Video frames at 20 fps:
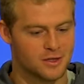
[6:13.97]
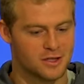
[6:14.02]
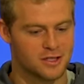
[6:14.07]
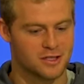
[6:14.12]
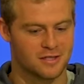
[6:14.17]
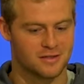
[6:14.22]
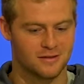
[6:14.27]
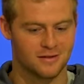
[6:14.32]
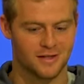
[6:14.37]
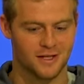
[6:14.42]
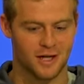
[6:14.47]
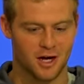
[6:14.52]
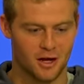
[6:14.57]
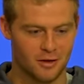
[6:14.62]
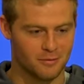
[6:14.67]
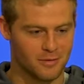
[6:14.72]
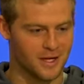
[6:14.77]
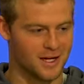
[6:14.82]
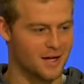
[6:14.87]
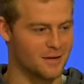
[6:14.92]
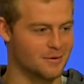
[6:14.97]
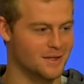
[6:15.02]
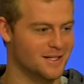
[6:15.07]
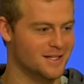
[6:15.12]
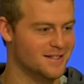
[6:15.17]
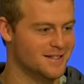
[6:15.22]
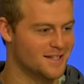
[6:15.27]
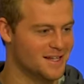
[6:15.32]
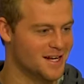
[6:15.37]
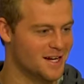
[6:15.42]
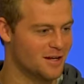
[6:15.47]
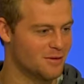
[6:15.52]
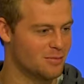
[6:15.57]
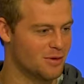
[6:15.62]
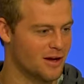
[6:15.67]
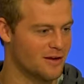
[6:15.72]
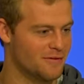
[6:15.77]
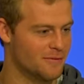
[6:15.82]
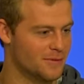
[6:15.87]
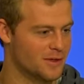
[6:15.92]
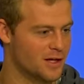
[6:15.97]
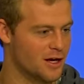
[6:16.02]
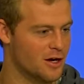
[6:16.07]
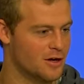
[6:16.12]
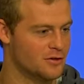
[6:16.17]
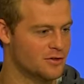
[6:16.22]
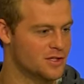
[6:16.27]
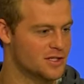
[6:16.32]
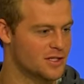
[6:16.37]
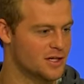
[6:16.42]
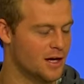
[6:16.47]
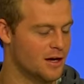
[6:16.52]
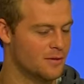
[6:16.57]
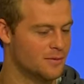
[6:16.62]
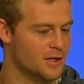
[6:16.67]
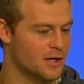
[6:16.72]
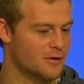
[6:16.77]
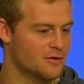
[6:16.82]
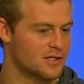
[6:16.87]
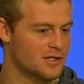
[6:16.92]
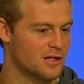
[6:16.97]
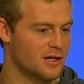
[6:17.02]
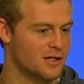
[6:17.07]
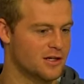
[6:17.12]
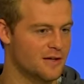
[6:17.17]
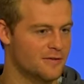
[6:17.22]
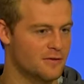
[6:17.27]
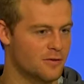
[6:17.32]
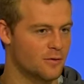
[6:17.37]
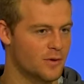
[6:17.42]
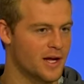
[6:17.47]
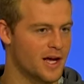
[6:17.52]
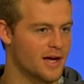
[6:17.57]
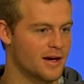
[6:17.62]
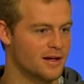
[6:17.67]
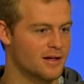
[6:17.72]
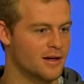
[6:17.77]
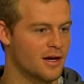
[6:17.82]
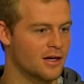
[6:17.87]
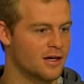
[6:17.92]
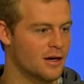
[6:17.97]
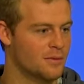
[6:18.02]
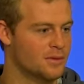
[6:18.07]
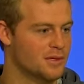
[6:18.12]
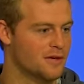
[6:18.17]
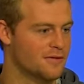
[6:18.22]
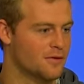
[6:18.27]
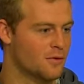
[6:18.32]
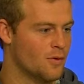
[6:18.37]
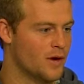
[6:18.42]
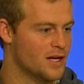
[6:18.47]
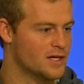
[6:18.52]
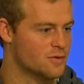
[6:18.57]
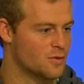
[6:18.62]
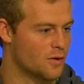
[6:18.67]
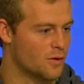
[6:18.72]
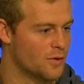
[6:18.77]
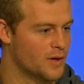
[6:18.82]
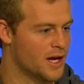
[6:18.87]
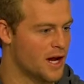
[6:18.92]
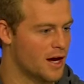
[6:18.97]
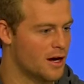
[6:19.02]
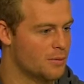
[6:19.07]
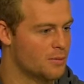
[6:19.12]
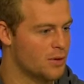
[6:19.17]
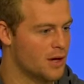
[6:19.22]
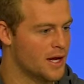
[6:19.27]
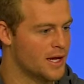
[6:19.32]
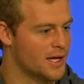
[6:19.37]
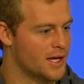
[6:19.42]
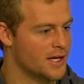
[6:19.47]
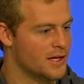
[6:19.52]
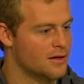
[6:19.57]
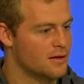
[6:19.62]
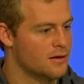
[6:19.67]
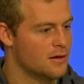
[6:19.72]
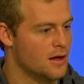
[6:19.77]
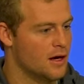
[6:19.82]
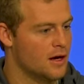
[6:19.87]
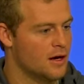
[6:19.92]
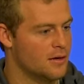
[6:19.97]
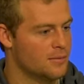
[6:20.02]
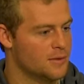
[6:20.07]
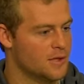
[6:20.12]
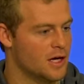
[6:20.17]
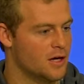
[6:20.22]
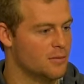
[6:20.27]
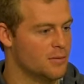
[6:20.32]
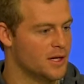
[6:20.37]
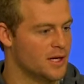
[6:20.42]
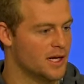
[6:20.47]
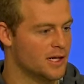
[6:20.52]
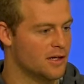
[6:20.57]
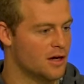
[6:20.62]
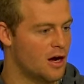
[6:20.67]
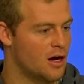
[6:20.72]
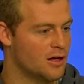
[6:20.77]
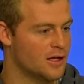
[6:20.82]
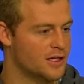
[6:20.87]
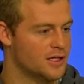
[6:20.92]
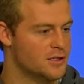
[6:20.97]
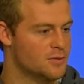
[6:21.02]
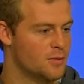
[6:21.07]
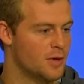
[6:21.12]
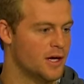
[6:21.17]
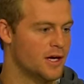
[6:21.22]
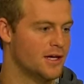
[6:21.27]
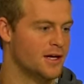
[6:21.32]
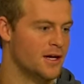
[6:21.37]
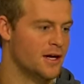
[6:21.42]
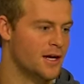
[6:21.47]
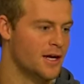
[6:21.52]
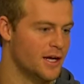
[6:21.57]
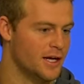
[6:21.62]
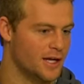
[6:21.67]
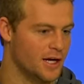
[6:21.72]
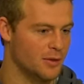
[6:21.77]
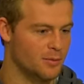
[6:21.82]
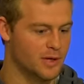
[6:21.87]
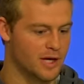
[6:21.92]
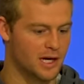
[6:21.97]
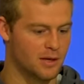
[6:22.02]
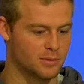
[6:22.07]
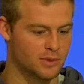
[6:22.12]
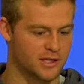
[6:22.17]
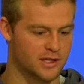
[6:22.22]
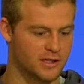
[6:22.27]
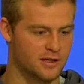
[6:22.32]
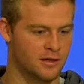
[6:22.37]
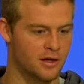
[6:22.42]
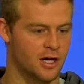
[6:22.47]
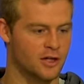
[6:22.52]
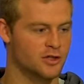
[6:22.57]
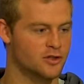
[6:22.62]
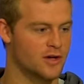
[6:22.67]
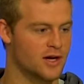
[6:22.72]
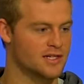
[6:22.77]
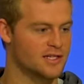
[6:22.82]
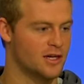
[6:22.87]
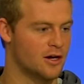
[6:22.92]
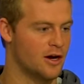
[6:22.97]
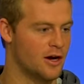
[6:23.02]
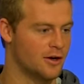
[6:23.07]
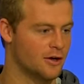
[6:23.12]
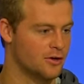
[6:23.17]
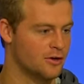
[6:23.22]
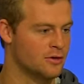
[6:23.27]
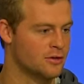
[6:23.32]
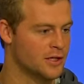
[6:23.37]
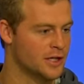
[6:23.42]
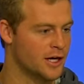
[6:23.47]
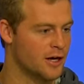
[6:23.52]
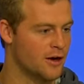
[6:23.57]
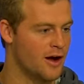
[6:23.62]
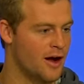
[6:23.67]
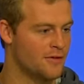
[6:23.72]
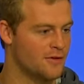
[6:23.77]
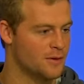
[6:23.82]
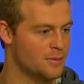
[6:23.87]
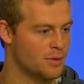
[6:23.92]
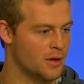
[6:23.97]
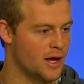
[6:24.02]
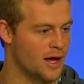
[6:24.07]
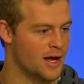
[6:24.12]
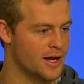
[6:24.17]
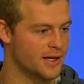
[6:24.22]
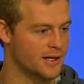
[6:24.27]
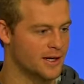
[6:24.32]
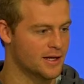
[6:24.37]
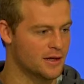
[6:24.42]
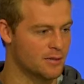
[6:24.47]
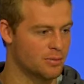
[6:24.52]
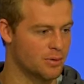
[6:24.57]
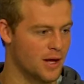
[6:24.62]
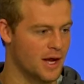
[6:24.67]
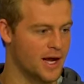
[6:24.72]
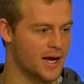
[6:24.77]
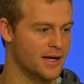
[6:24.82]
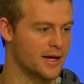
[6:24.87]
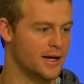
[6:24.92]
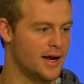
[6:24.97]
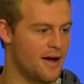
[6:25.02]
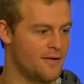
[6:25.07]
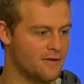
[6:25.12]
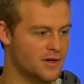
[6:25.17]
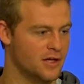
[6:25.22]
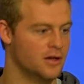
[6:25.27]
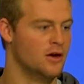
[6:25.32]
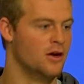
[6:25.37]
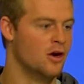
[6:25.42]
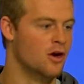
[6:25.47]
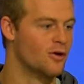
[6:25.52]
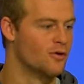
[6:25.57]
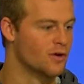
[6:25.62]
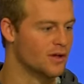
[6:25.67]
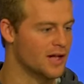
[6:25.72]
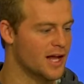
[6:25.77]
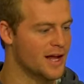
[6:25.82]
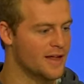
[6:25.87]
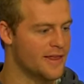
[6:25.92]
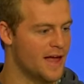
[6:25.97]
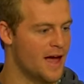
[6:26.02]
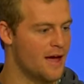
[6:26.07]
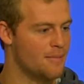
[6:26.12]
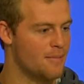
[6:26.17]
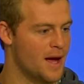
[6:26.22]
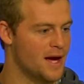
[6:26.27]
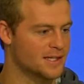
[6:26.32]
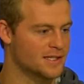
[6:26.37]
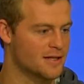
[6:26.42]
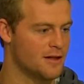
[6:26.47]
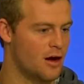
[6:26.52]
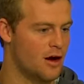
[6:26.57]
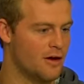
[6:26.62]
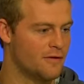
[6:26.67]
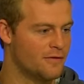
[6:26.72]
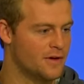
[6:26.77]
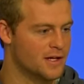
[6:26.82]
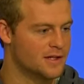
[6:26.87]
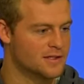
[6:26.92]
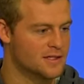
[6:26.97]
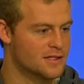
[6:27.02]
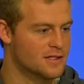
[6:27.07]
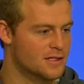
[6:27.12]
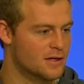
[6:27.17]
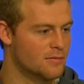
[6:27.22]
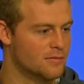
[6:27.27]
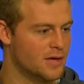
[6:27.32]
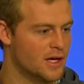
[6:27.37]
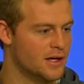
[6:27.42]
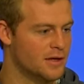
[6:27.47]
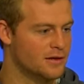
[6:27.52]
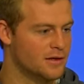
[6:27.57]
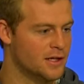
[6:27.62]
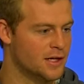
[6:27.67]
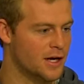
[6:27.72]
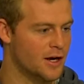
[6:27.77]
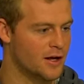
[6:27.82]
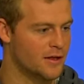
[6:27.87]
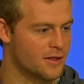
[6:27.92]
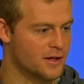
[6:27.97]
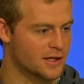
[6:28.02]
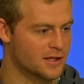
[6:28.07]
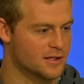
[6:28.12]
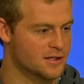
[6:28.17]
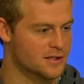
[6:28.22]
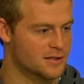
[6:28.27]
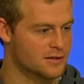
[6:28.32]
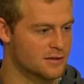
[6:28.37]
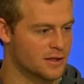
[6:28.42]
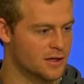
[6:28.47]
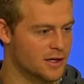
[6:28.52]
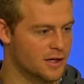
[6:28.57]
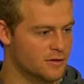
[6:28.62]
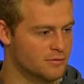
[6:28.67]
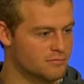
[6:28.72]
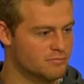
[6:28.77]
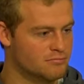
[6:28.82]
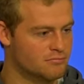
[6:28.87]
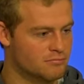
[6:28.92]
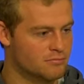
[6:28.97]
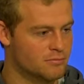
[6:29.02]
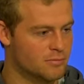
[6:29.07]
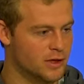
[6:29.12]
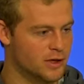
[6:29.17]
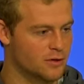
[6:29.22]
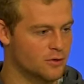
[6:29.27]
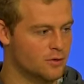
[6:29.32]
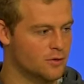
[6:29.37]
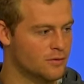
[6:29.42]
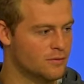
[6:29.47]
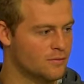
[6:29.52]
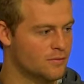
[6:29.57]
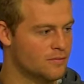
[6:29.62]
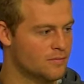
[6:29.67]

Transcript: Just, you know, being able to hear the play from the coach. You know, it was a little different. We had a couple different ways where we got our play in, you know, being in college. But, you know, being able to address a huddle, you know, every play and getting the play in and having to relay that back to the offense is something that, you know, I think is, you know, pretty cool.